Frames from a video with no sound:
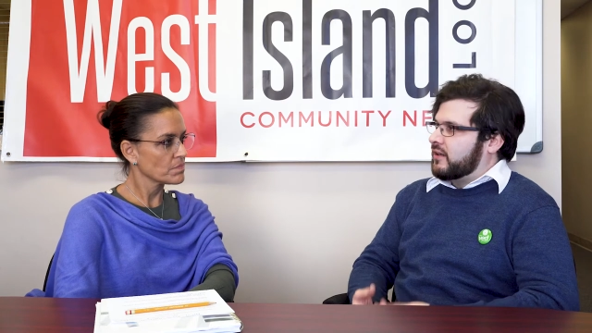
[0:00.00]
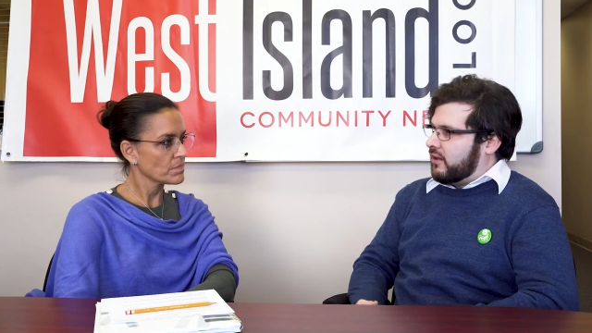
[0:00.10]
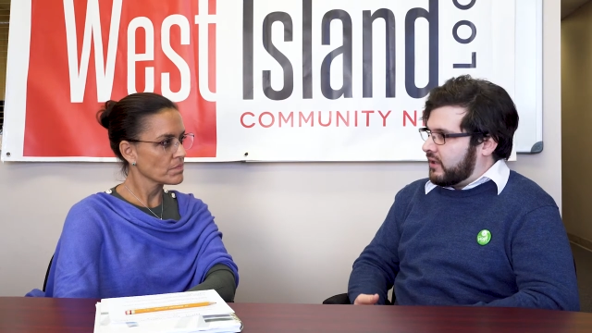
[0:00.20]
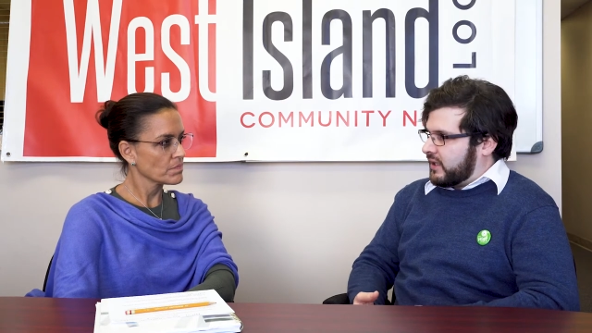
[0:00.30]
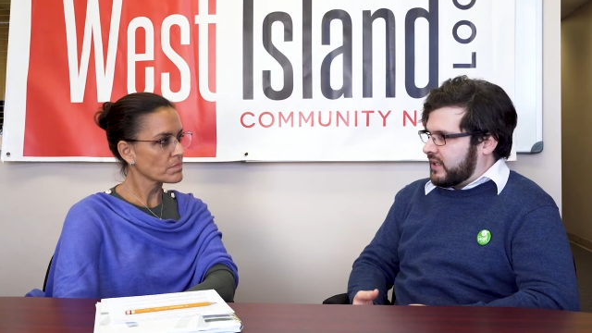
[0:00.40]

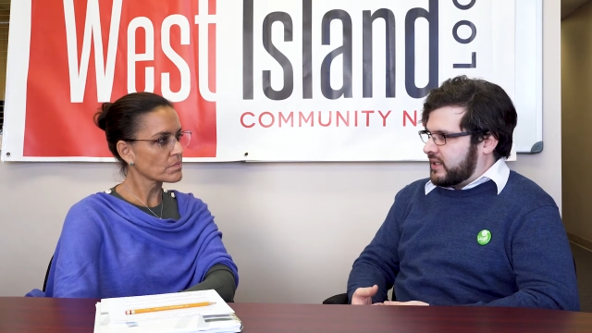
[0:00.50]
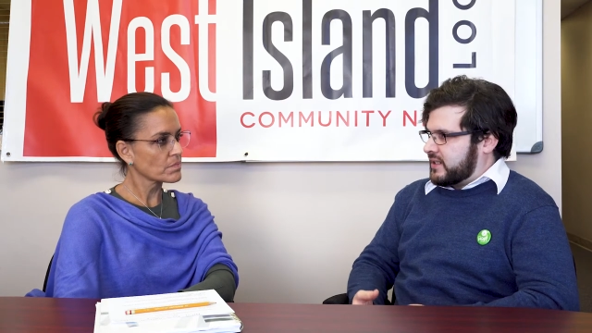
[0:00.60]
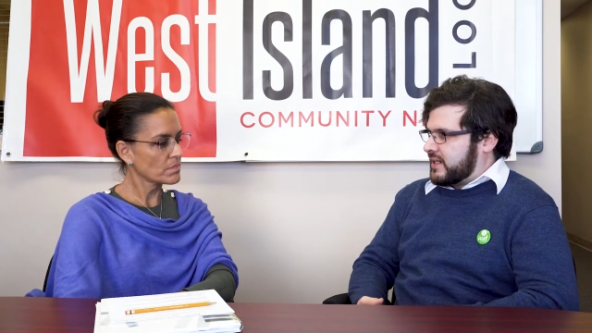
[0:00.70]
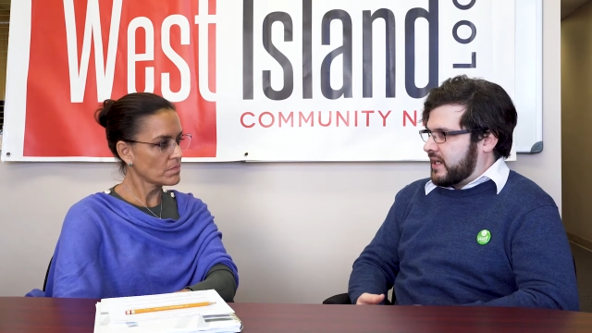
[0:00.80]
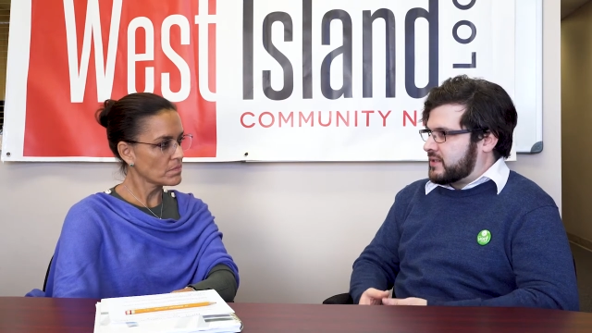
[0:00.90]
Speaker 1: on Canadian
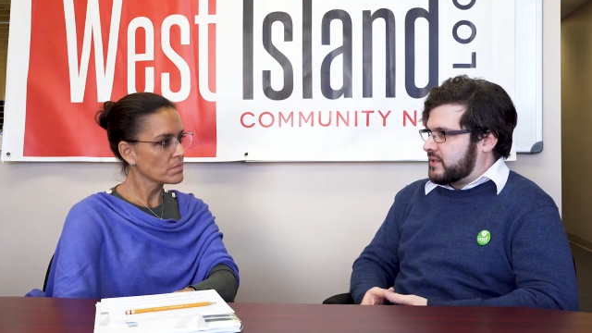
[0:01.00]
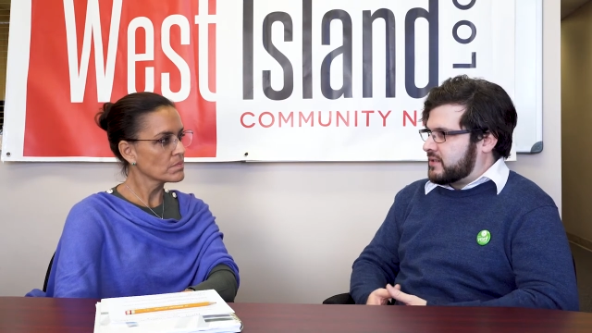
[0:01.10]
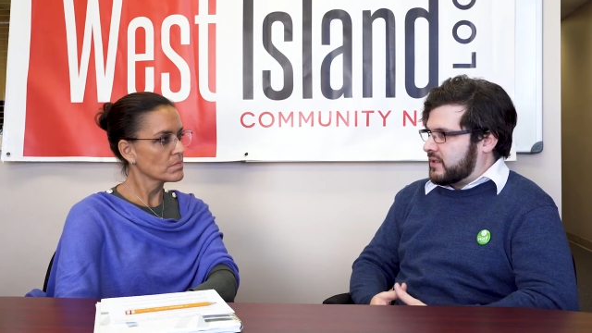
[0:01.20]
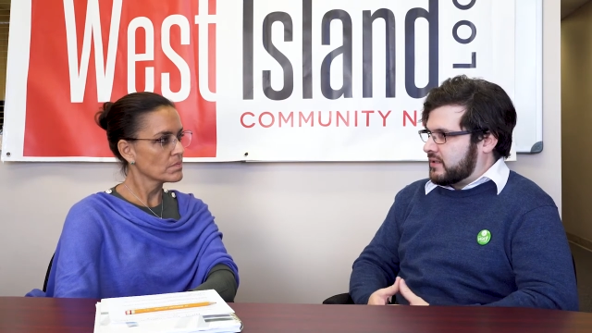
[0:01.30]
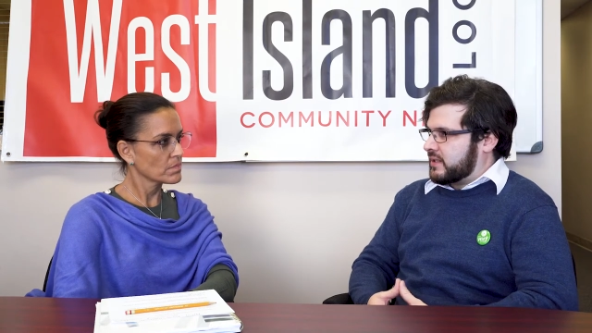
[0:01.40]

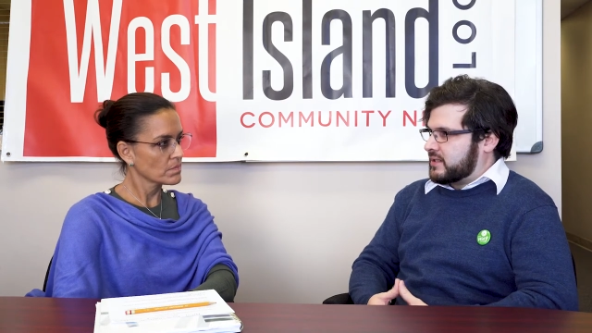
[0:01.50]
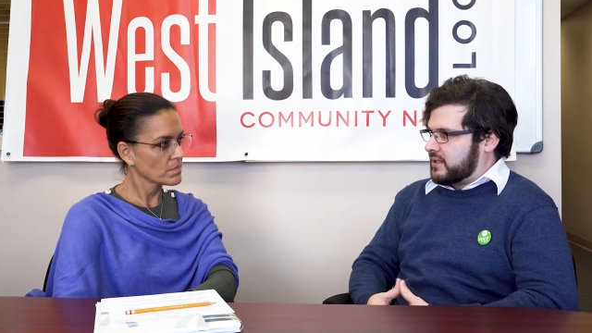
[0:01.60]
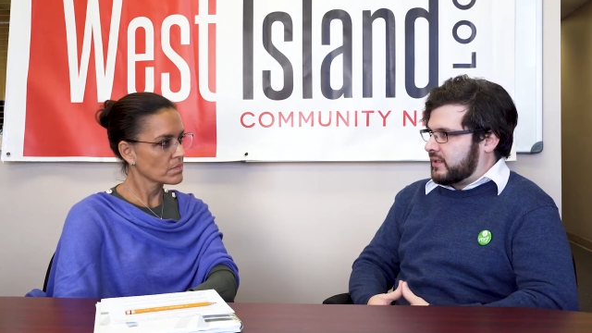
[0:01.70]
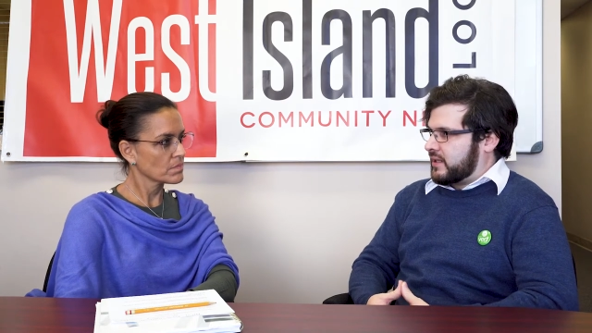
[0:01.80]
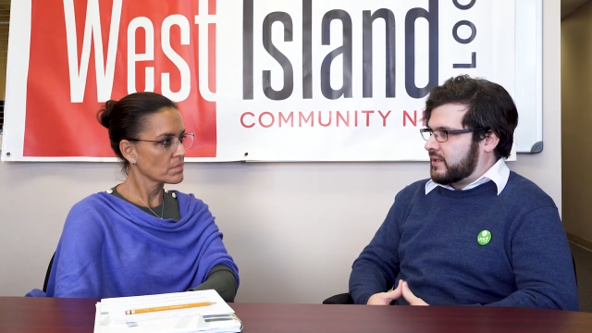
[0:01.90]
taxes and things
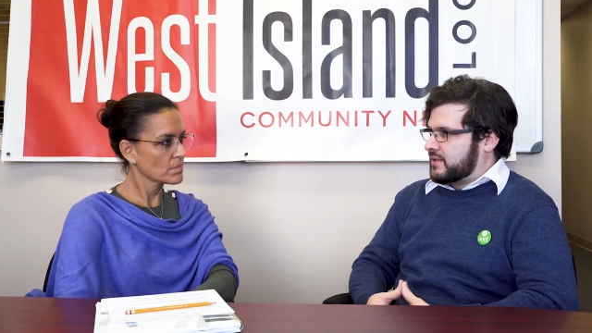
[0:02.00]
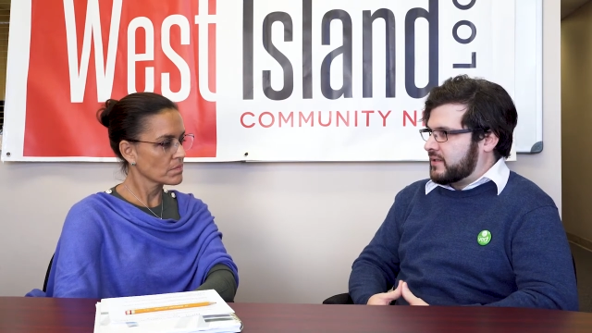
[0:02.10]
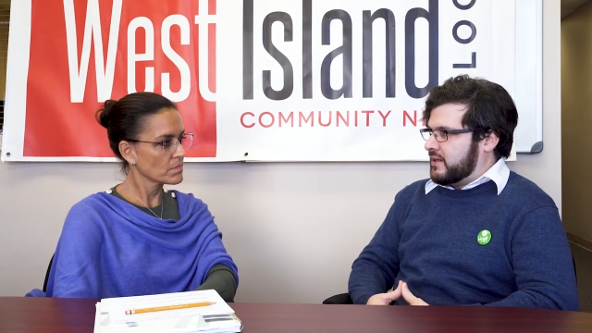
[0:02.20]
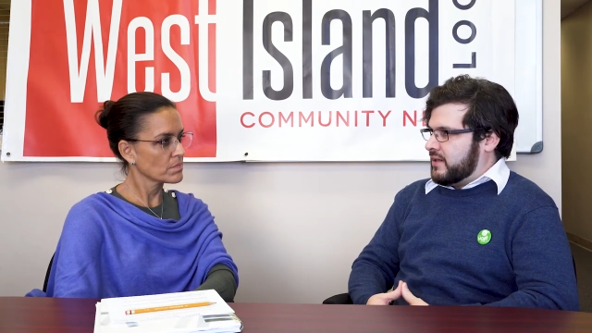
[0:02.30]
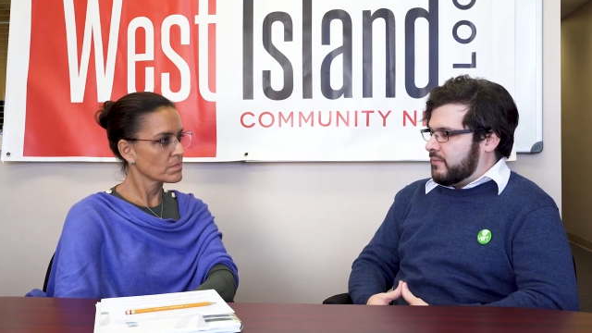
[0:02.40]
like that.
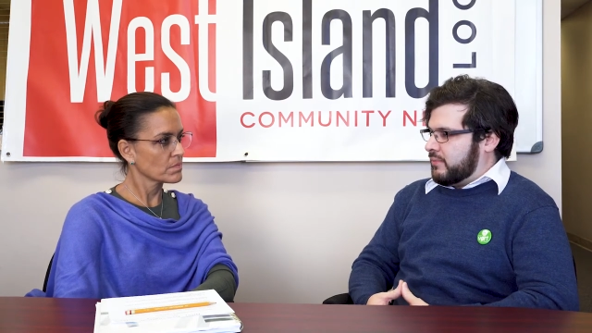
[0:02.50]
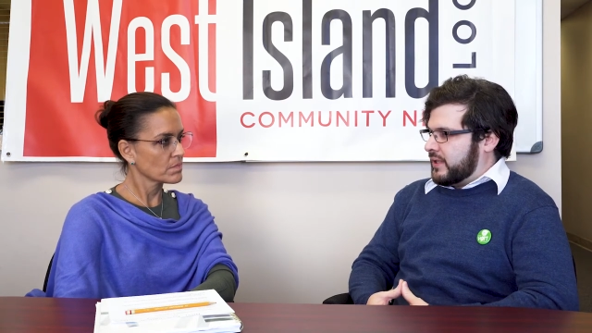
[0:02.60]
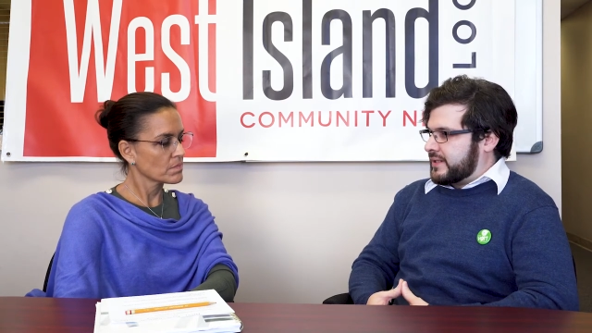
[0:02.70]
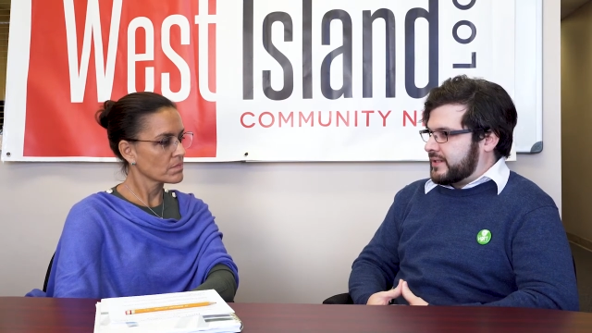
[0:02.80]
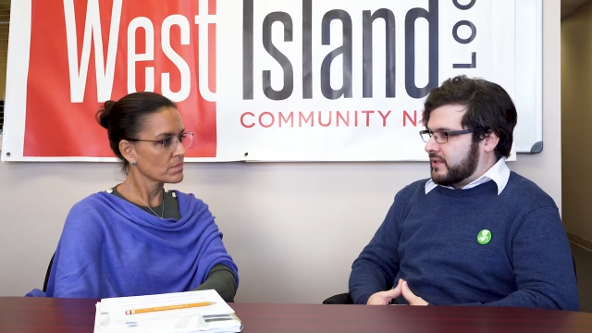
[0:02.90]

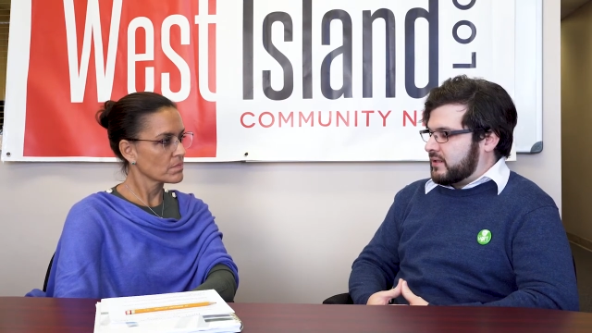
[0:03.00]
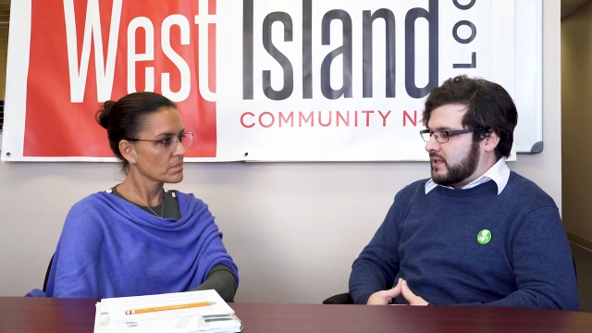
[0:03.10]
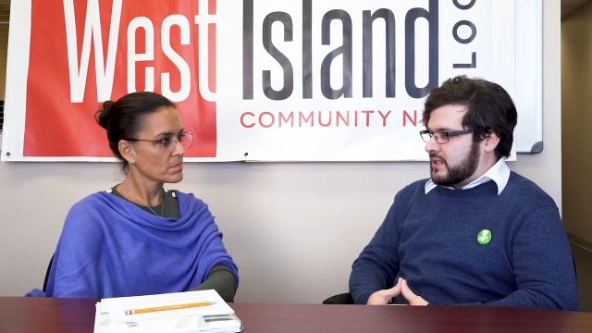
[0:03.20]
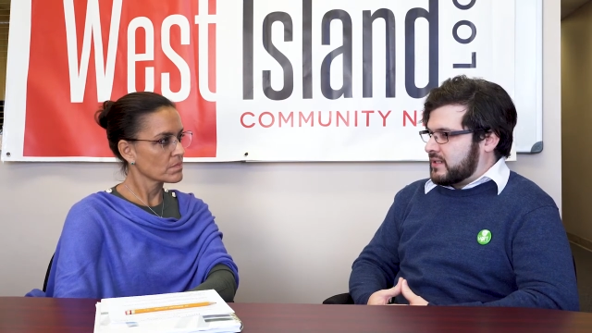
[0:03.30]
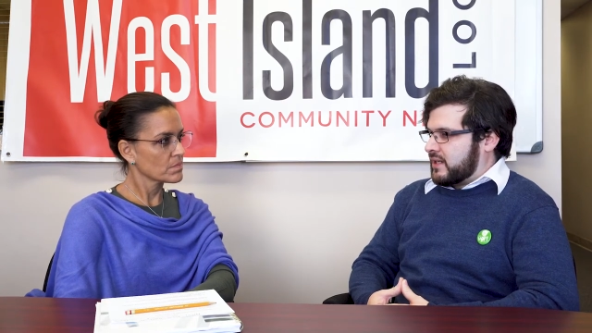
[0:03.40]
But uh,
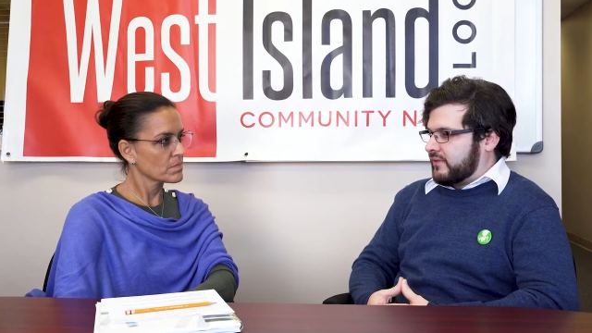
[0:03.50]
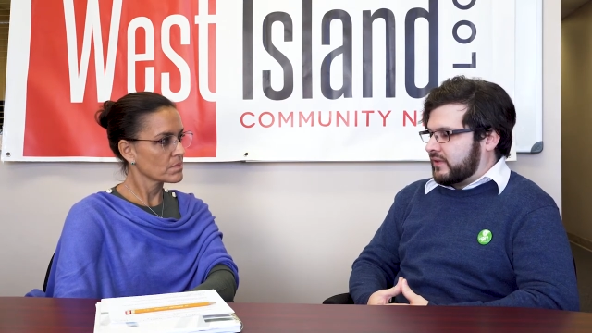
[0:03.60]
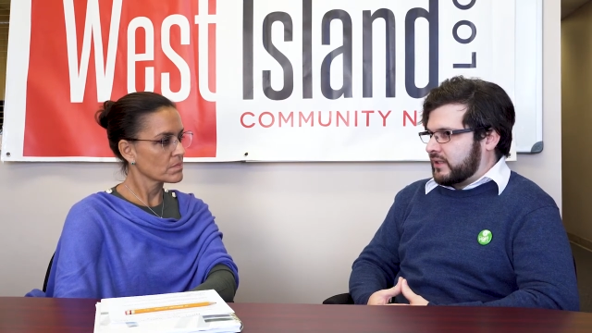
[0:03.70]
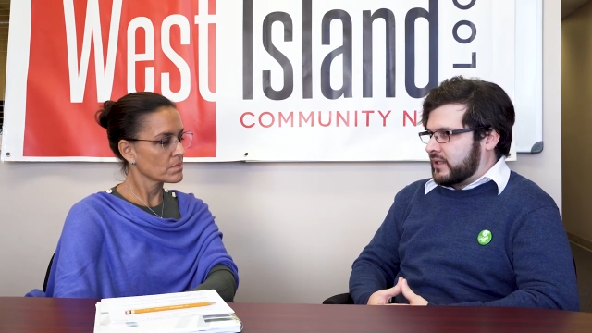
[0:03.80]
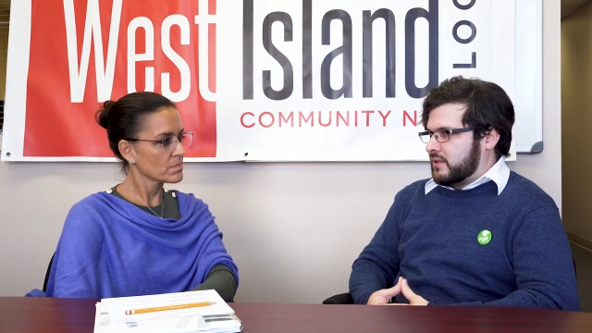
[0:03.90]
it's
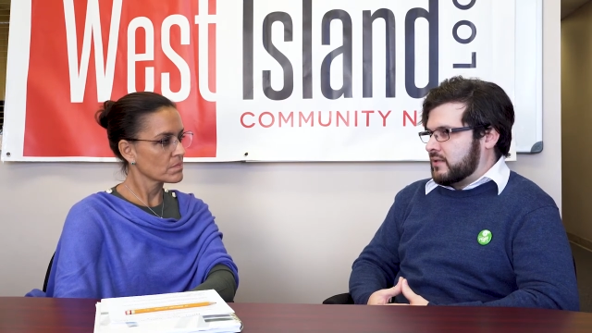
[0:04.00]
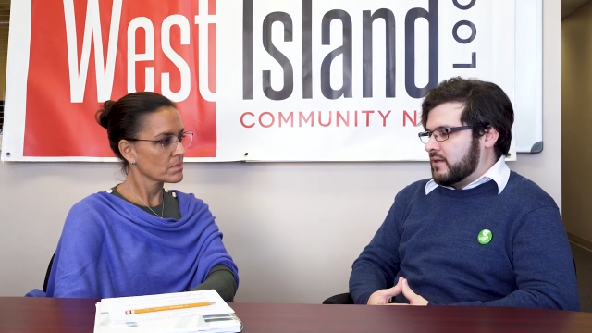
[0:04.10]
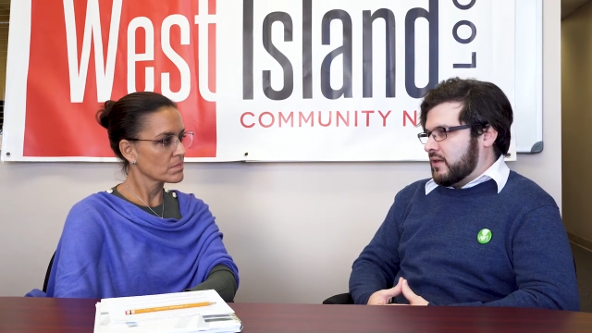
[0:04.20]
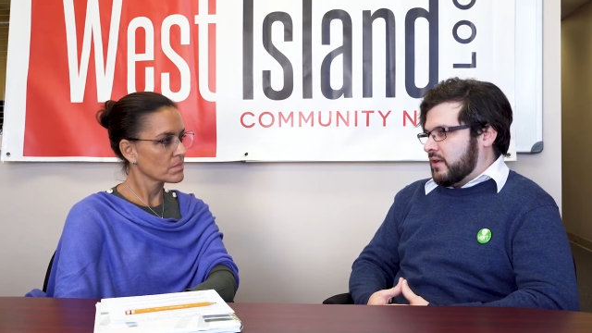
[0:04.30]
definitely,